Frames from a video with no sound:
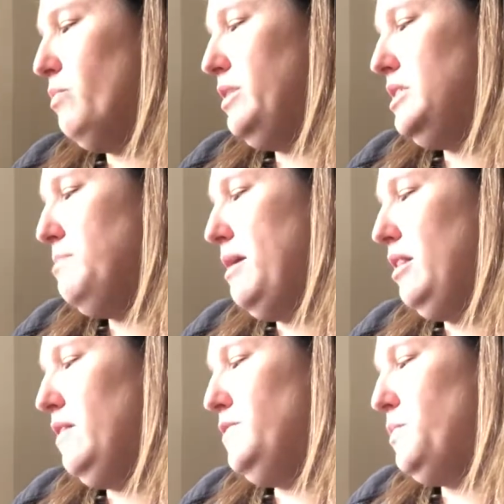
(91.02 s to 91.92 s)
when the
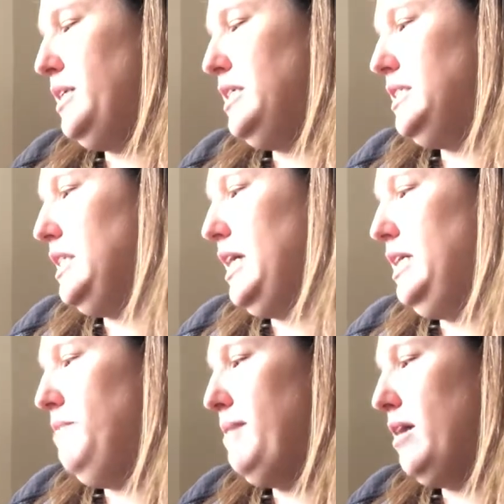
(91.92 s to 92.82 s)
smell of sweetness led
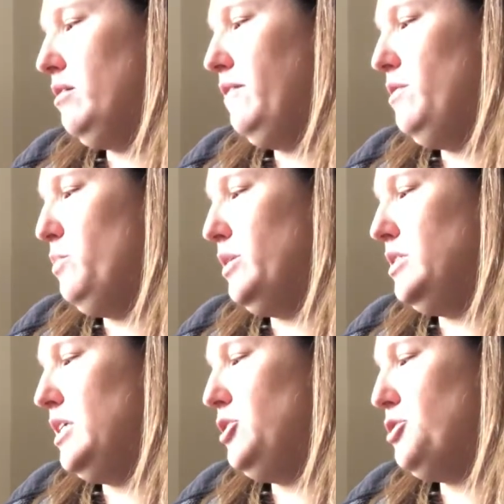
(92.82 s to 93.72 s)
him out of the
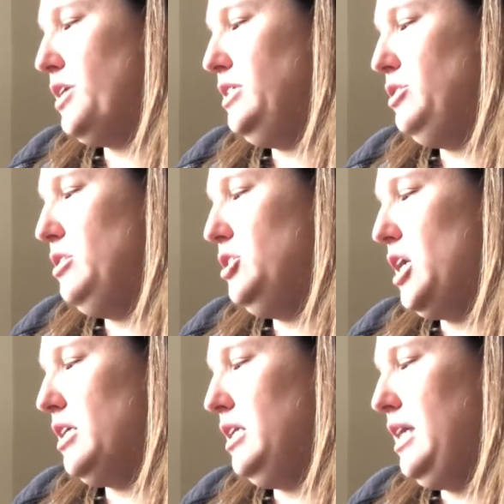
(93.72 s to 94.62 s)
woods and straight to the
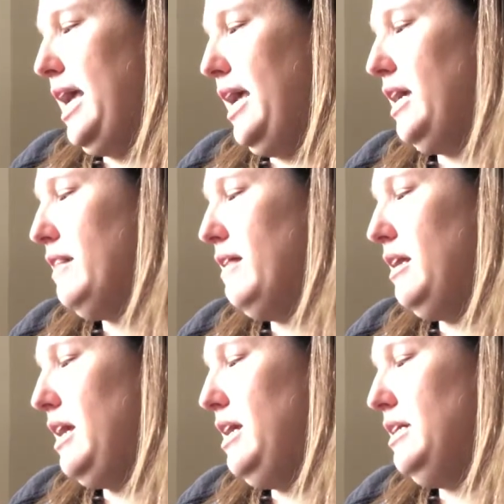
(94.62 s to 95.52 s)
chocolate egg
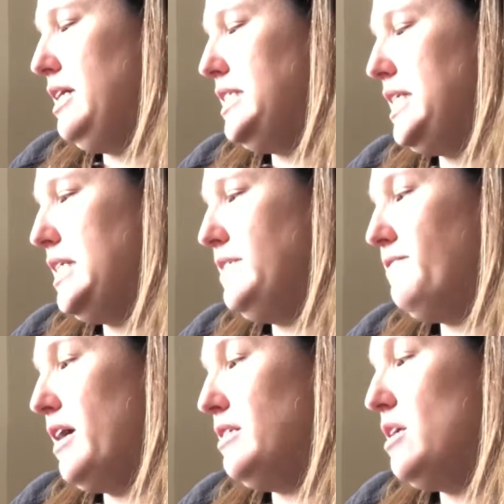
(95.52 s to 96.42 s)
that Aunt
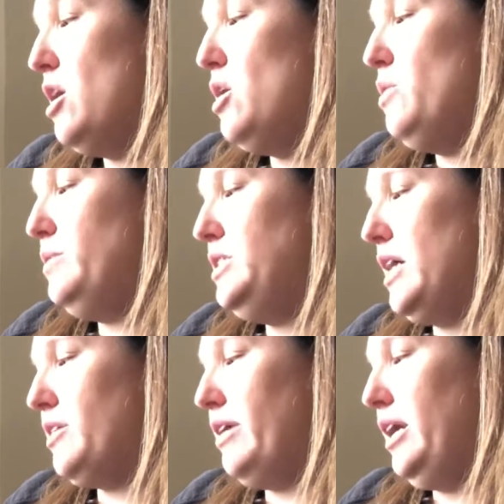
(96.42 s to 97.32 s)
Sassafras was
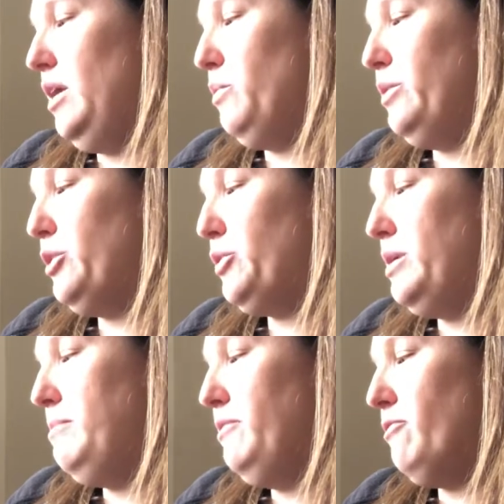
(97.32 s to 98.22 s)
decorating with
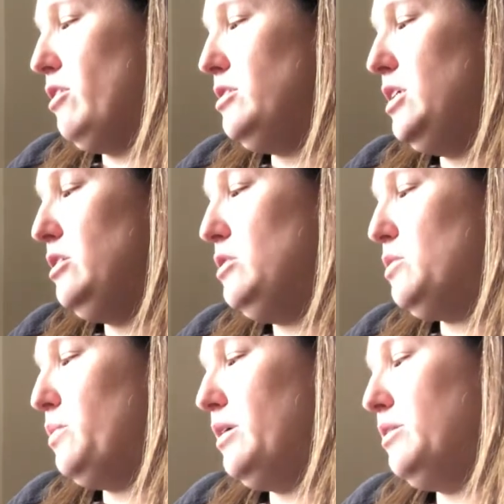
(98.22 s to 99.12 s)
creamy frosting
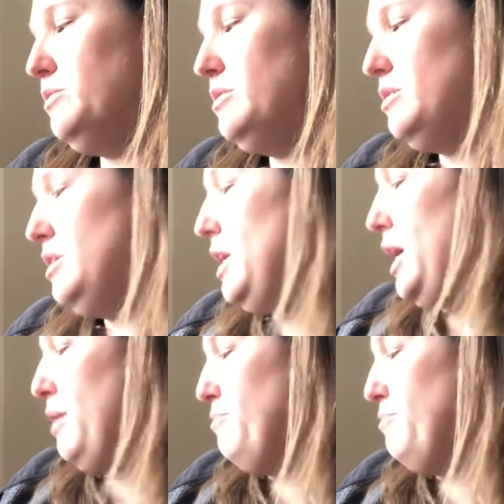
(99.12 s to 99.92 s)
squiggles and